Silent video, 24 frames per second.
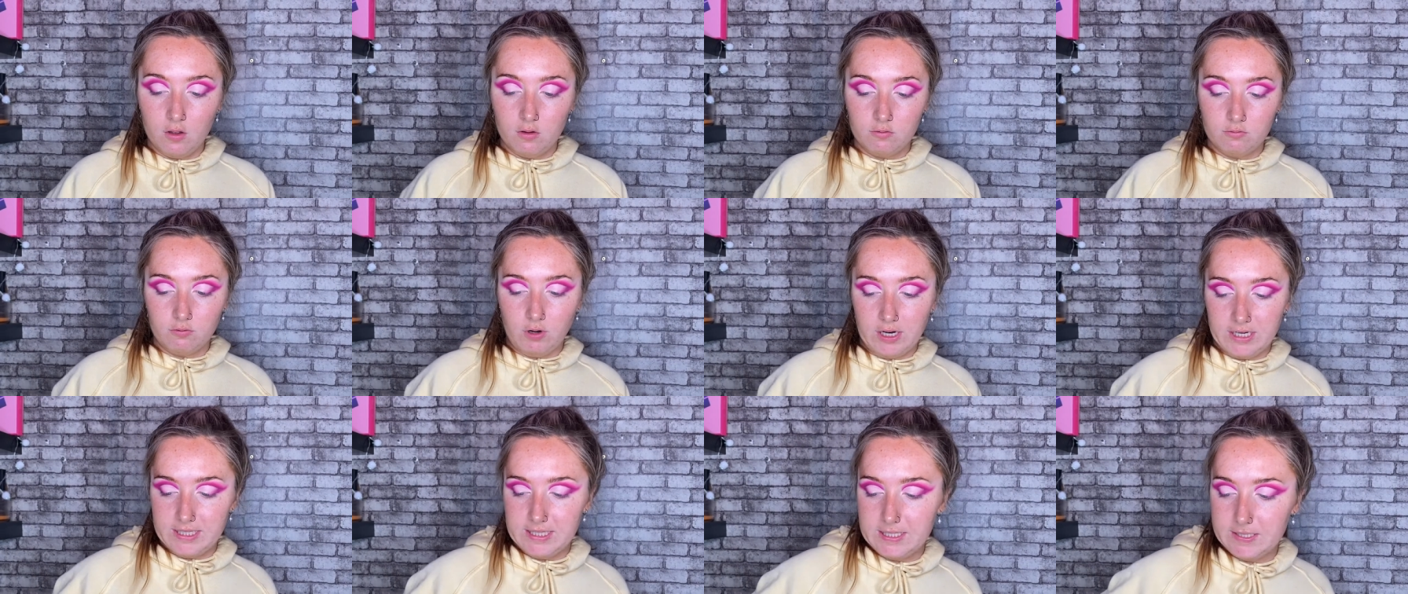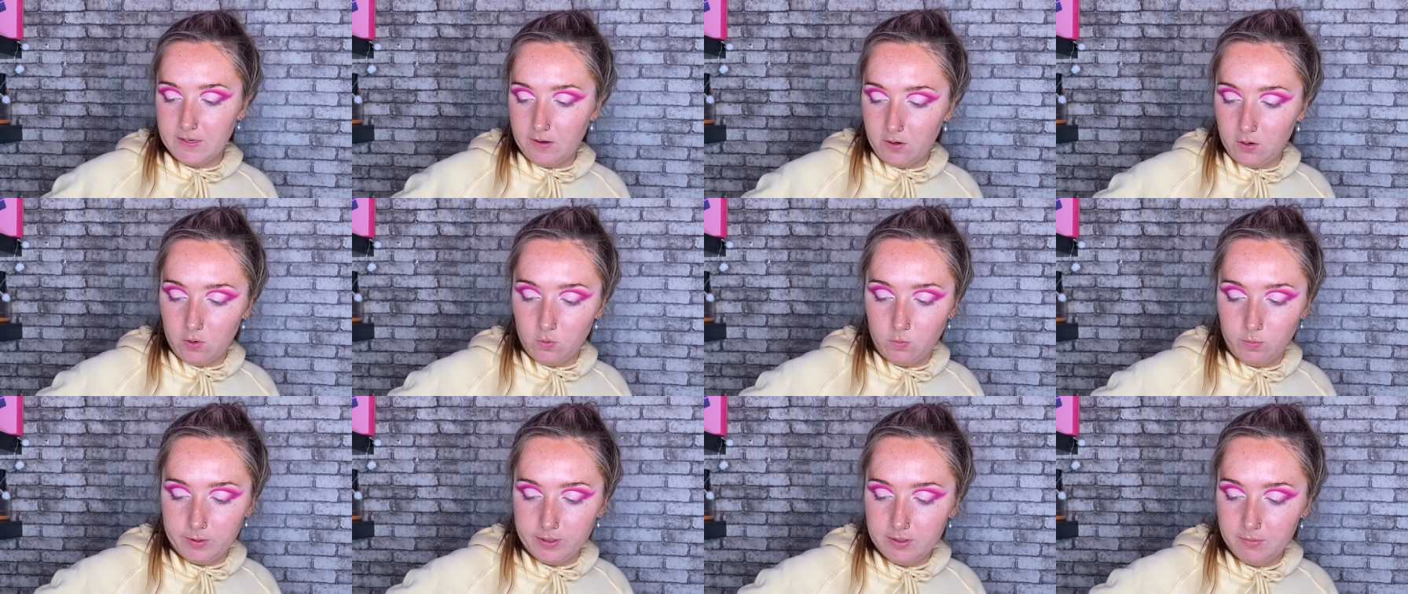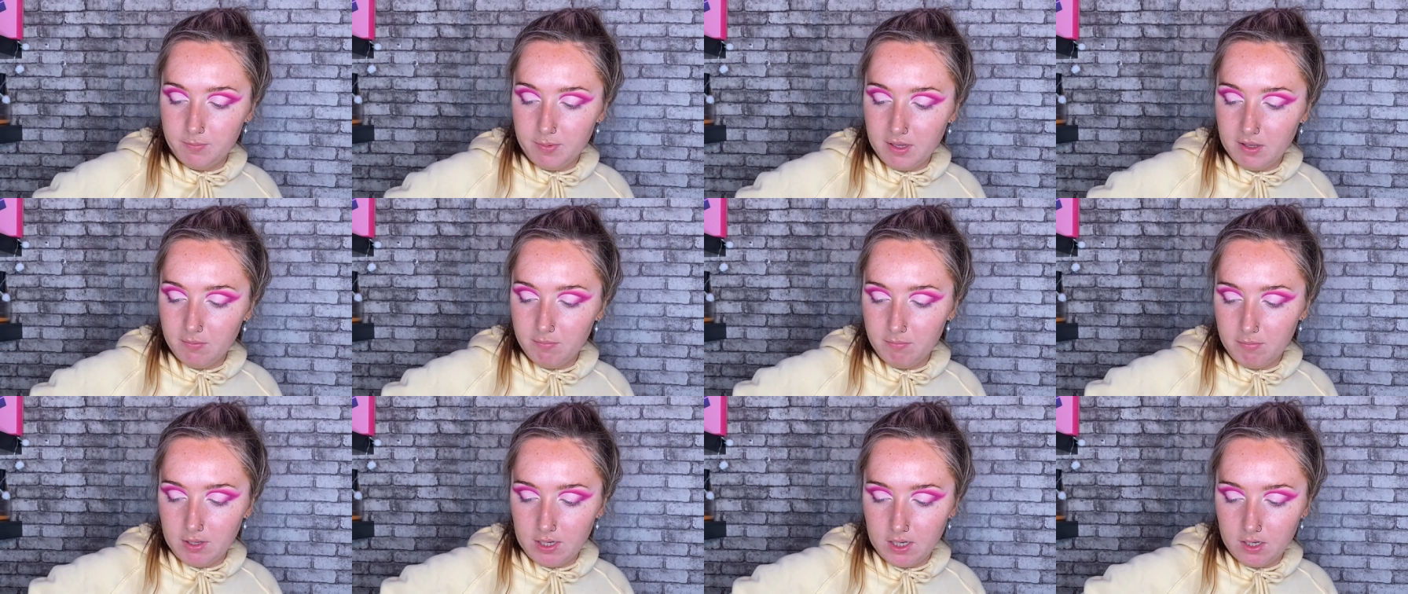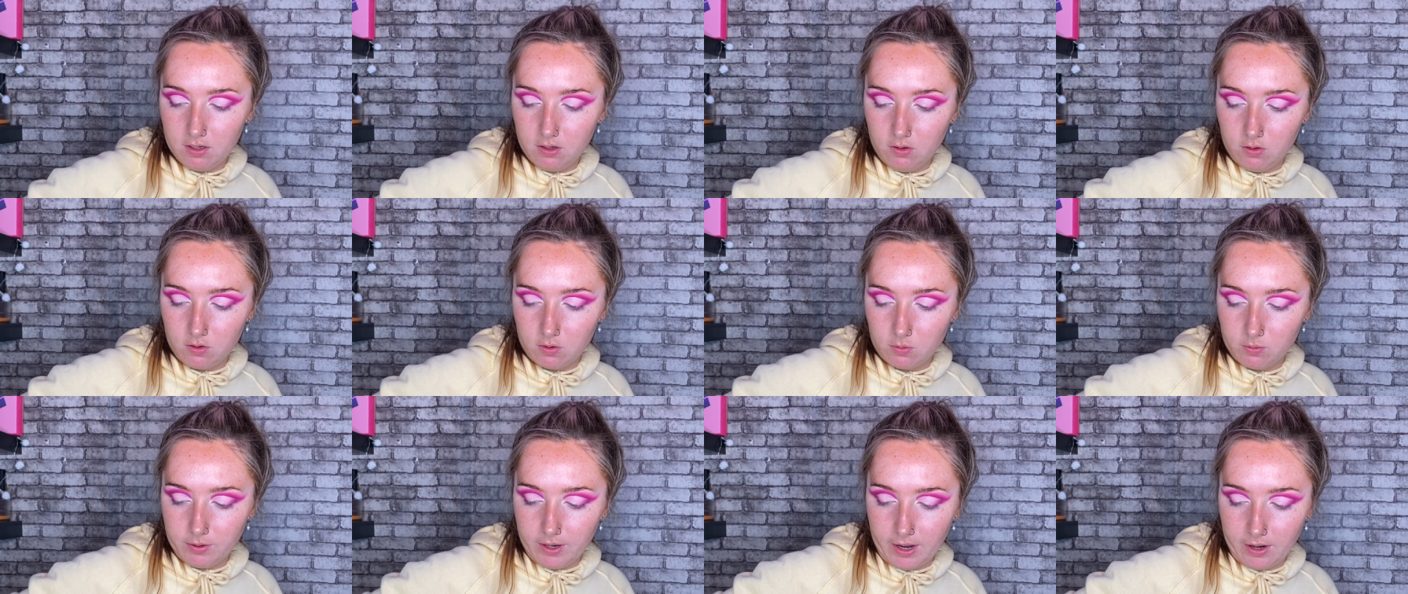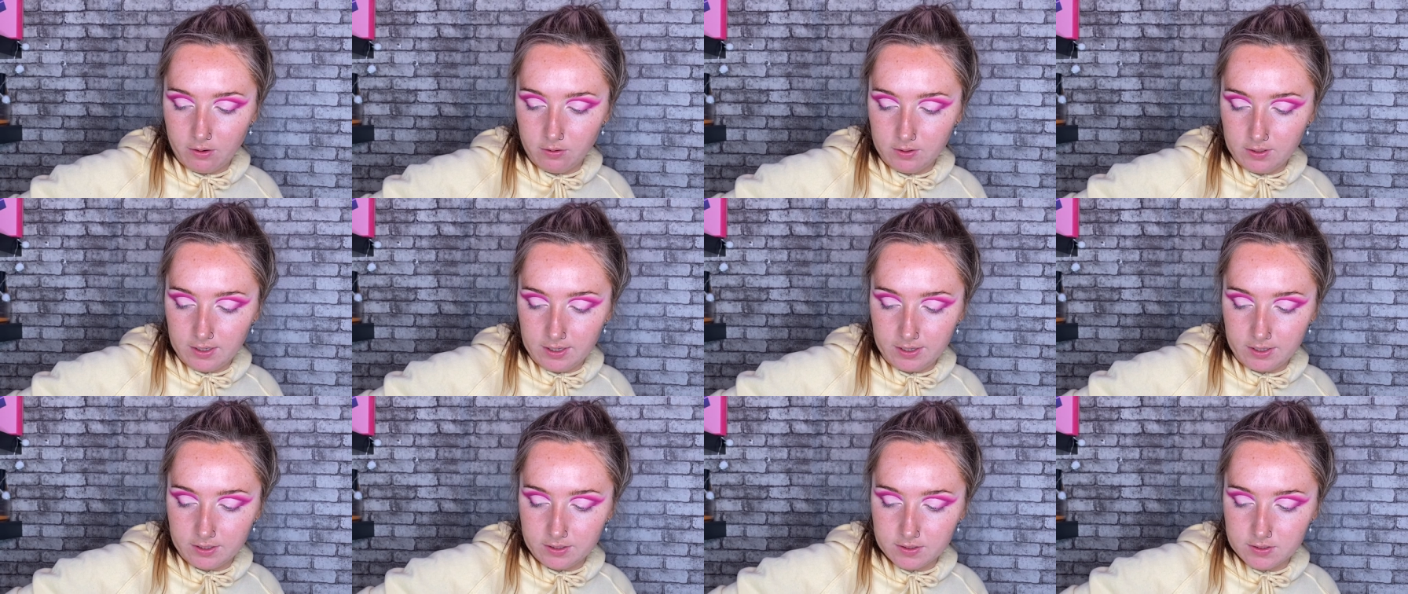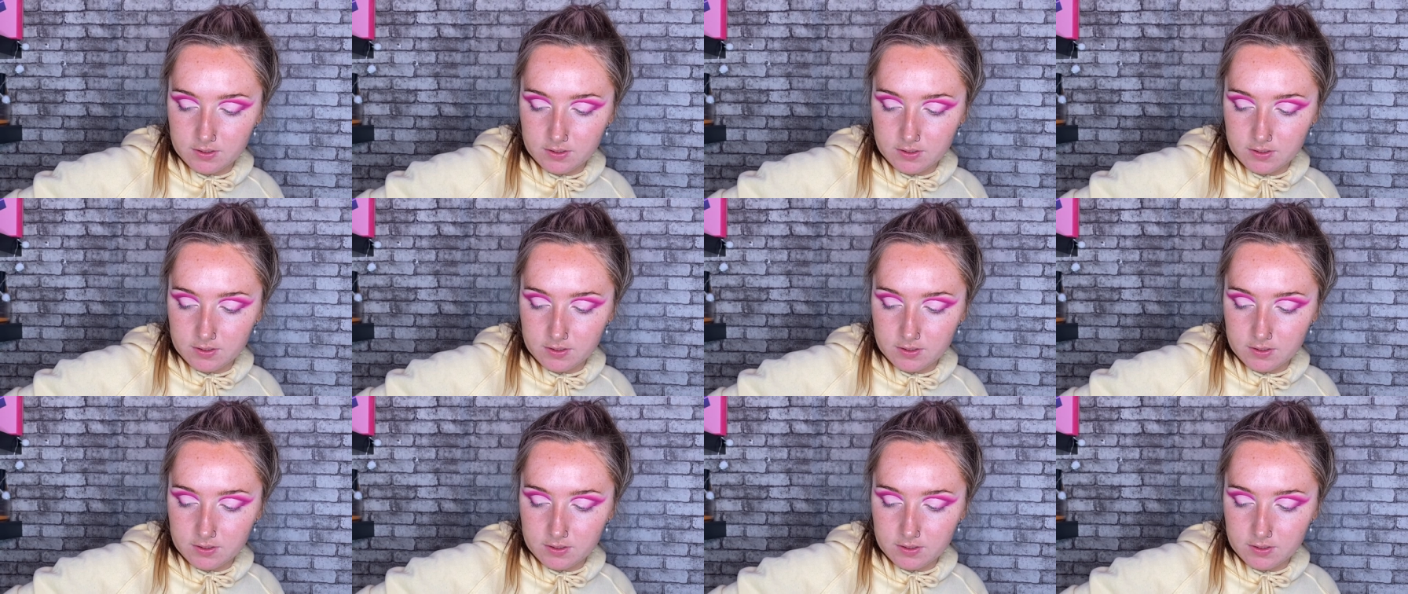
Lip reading: Right, so it wouldn't be a me look without glitter.